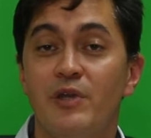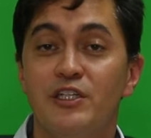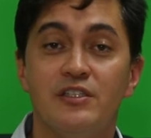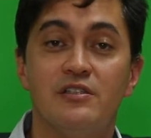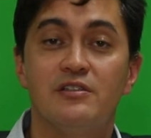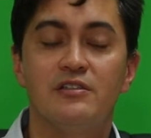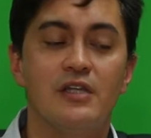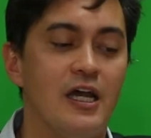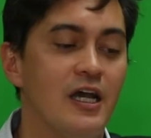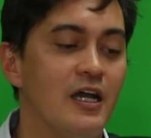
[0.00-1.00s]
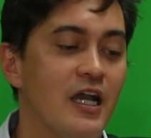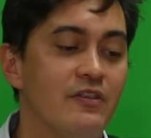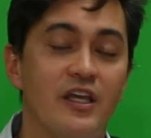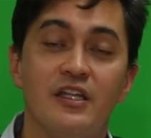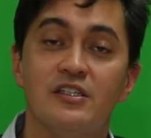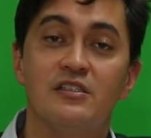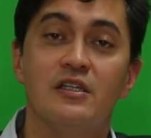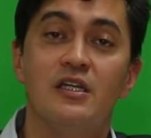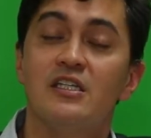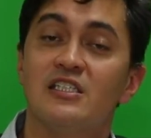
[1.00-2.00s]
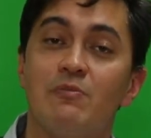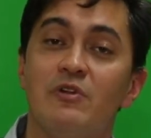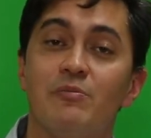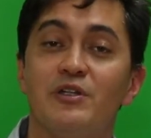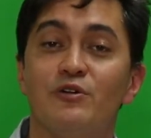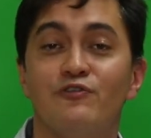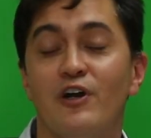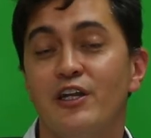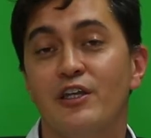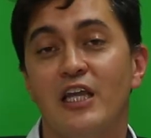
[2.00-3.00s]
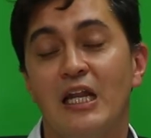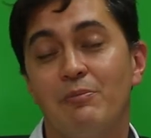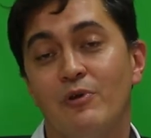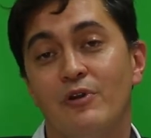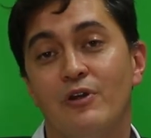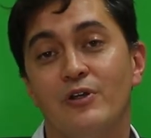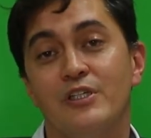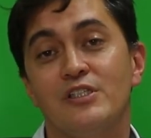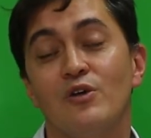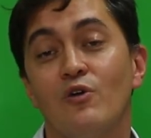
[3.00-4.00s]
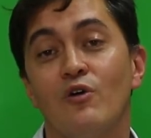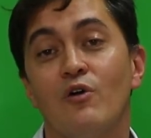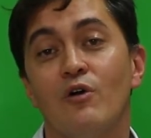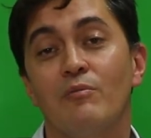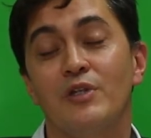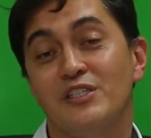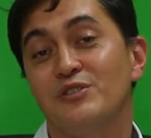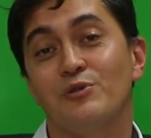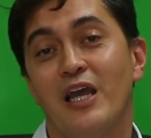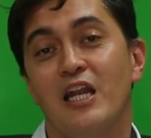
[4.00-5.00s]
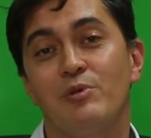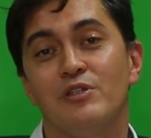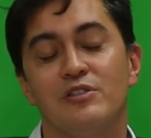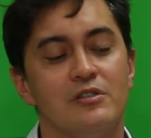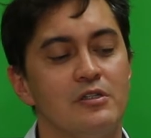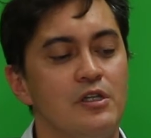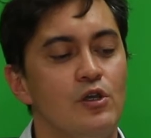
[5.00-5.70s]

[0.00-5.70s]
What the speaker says: measures and then supplemental phytocannabinoids or medicinal cannabis.